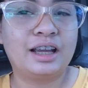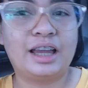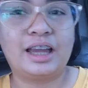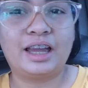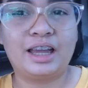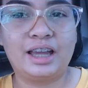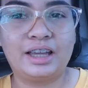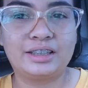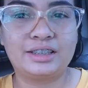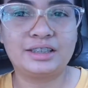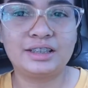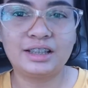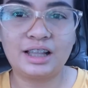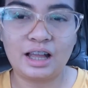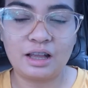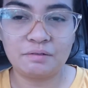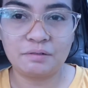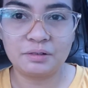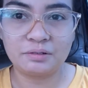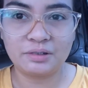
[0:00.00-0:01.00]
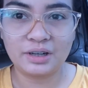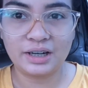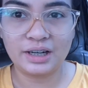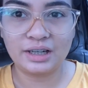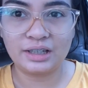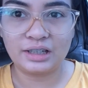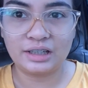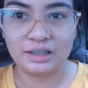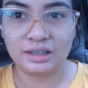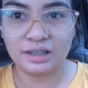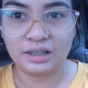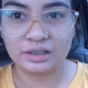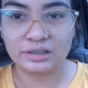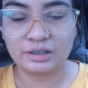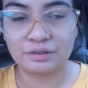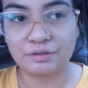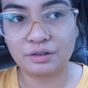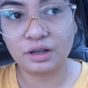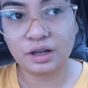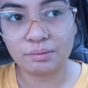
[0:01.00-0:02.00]
eh, I still haven't read anything because
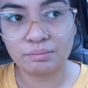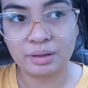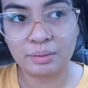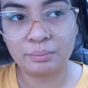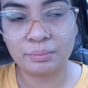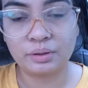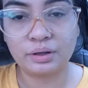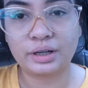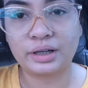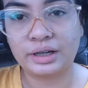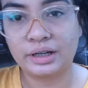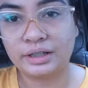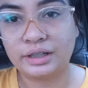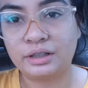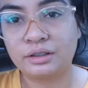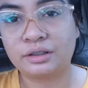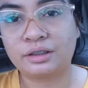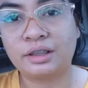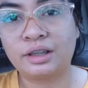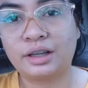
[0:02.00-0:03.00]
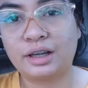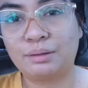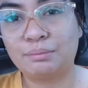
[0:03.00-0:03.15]
I forgot my book and I didn't think